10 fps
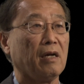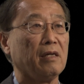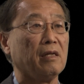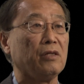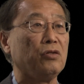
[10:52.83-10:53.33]

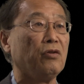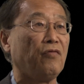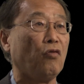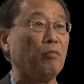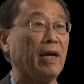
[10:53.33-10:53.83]
in a
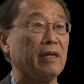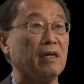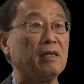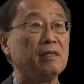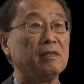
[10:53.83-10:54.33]
uniform
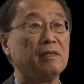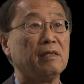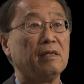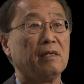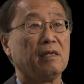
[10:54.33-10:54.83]
manner
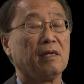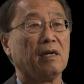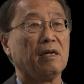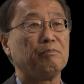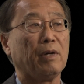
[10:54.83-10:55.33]

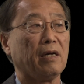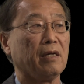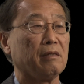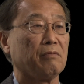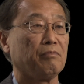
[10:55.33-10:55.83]

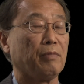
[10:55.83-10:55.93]
by